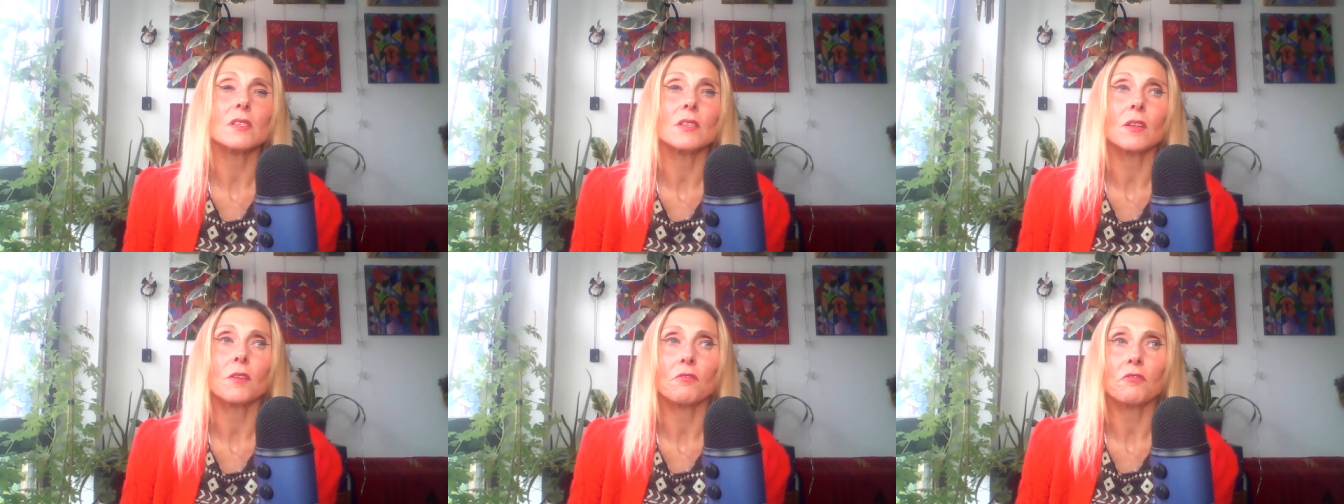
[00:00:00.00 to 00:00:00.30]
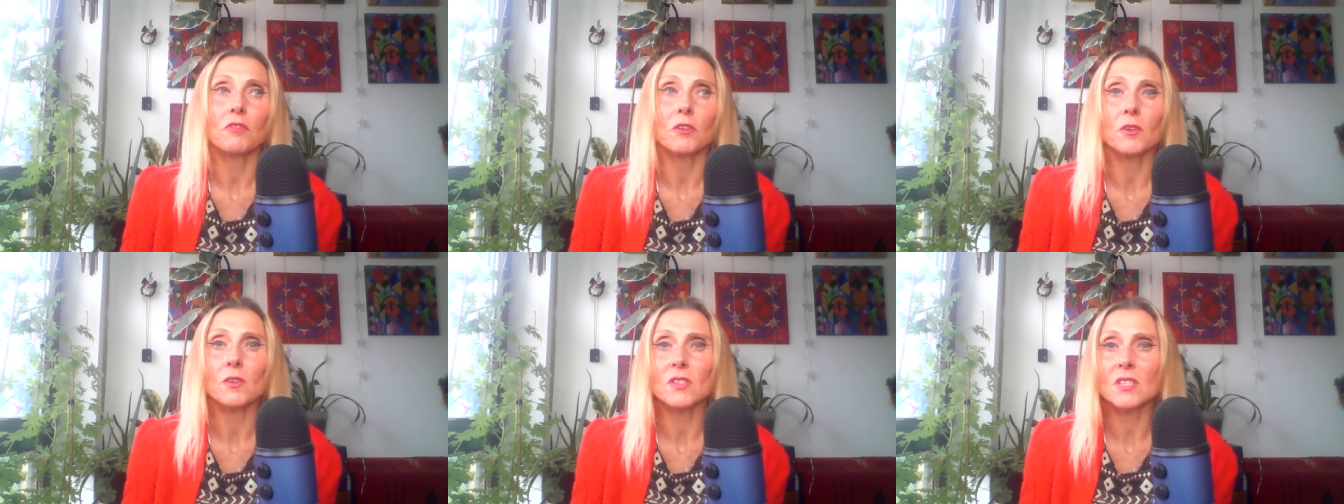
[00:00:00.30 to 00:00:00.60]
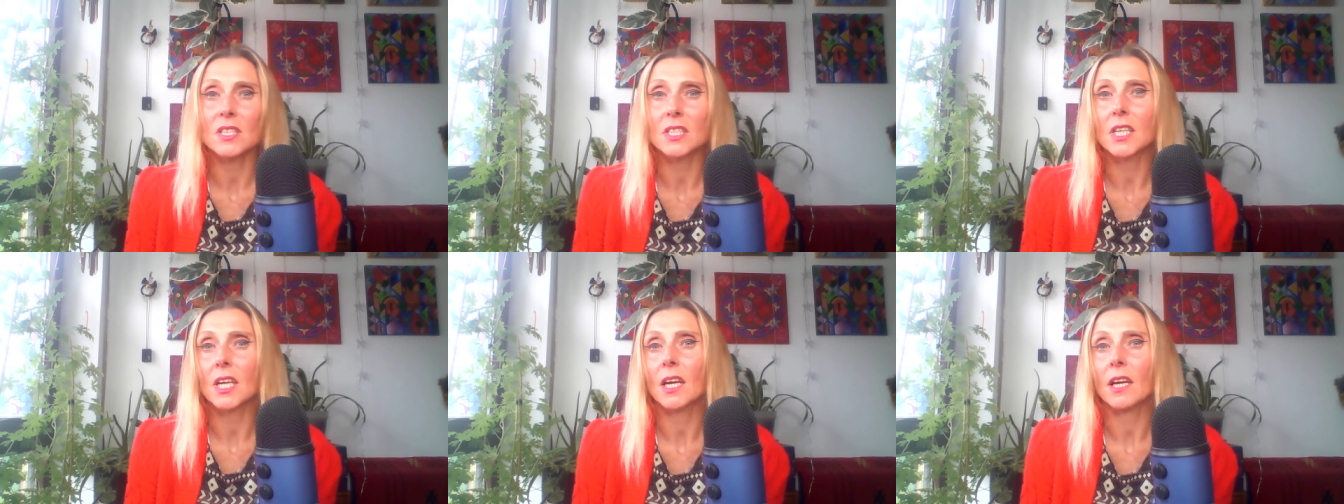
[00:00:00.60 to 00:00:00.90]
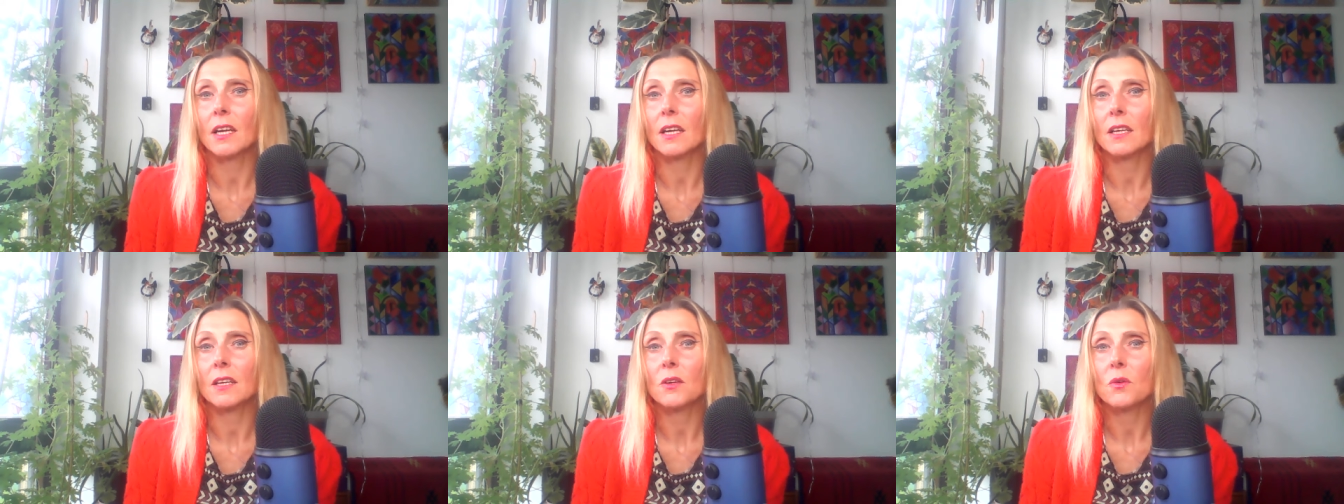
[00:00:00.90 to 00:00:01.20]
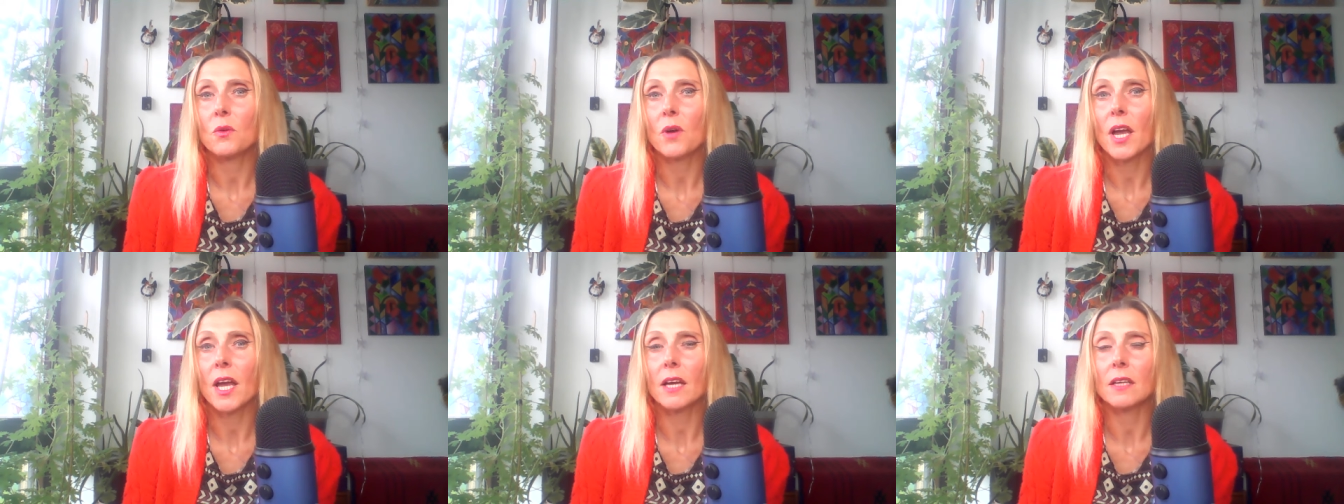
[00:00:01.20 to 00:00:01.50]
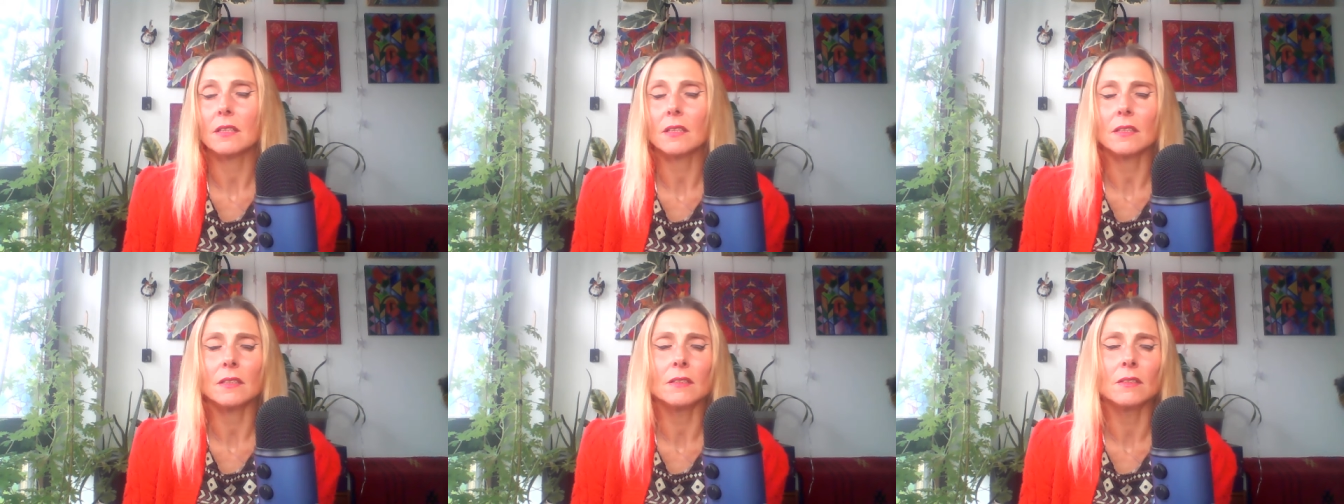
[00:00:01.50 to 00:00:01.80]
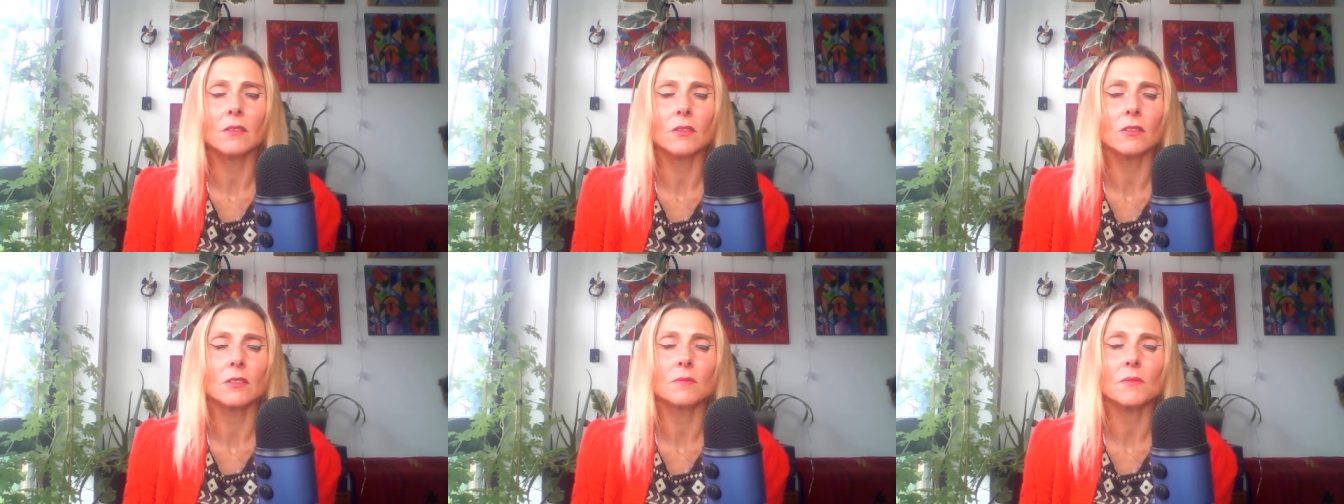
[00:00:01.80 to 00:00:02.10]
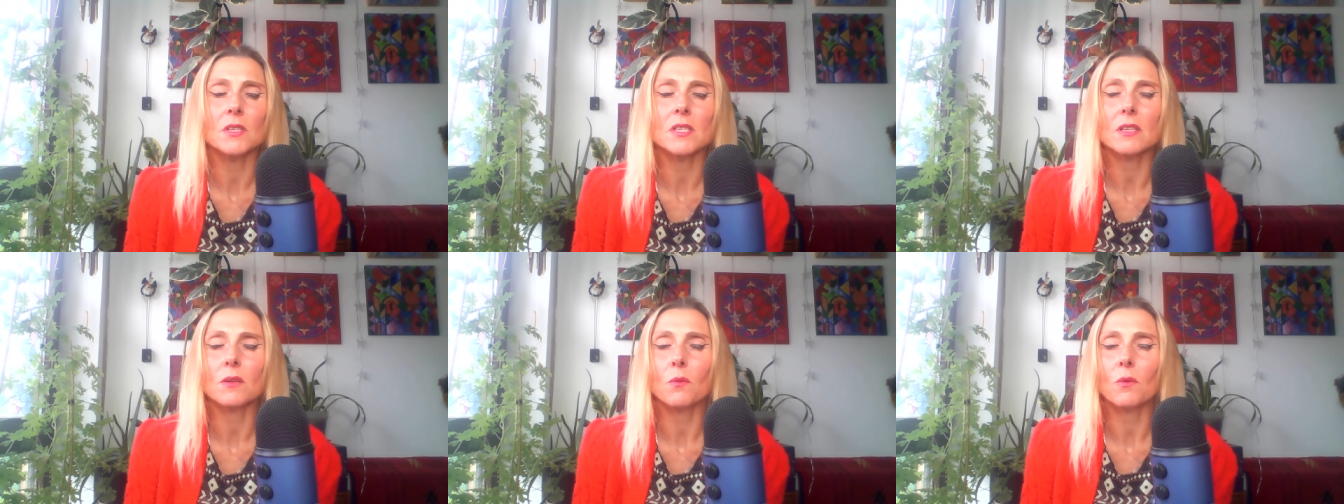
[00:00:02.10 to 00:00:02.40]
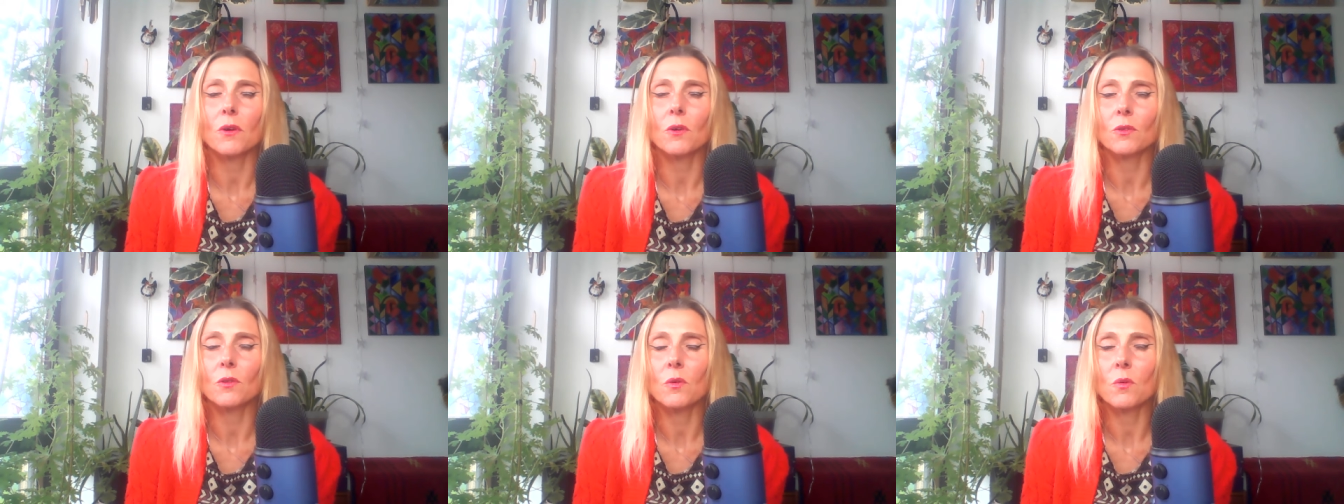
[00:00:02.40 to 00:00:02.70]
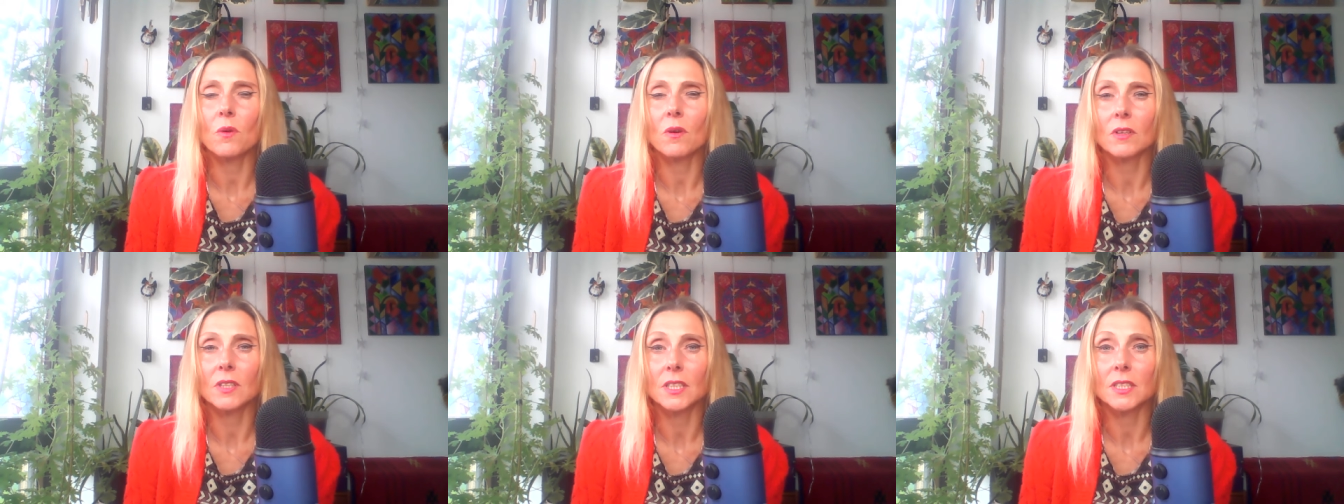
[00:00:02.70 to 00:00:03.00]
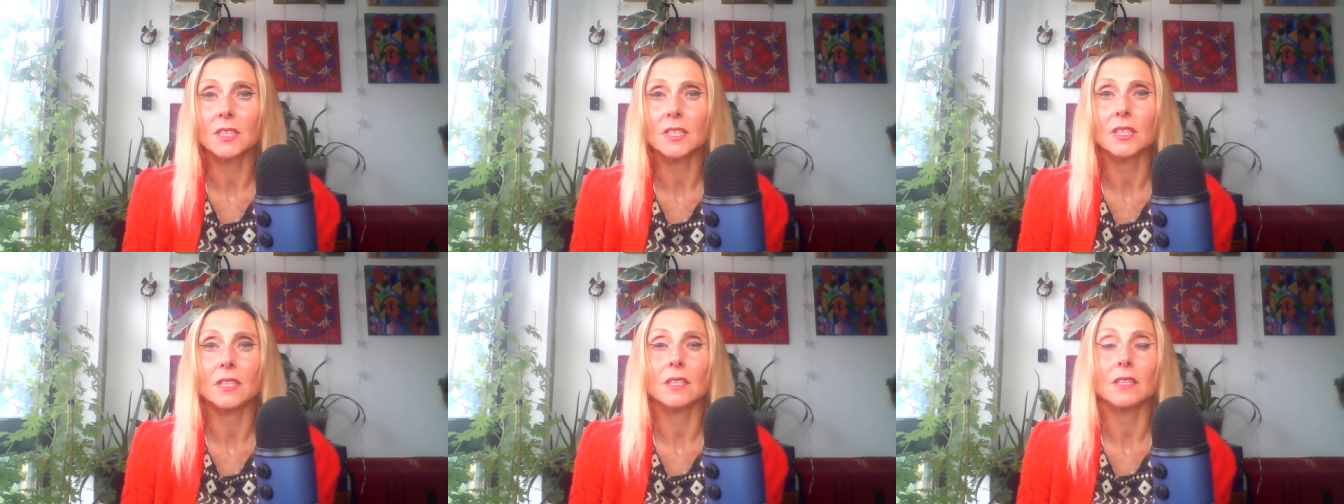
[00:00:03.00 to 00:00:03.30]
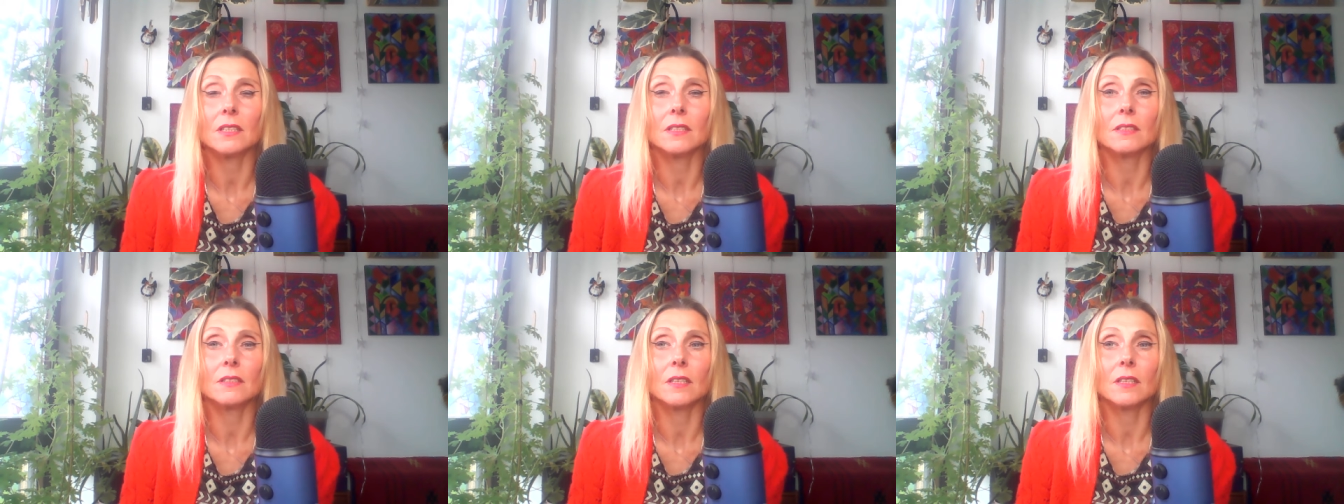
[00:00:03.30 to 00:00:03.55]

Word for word: the first day had enormously well quality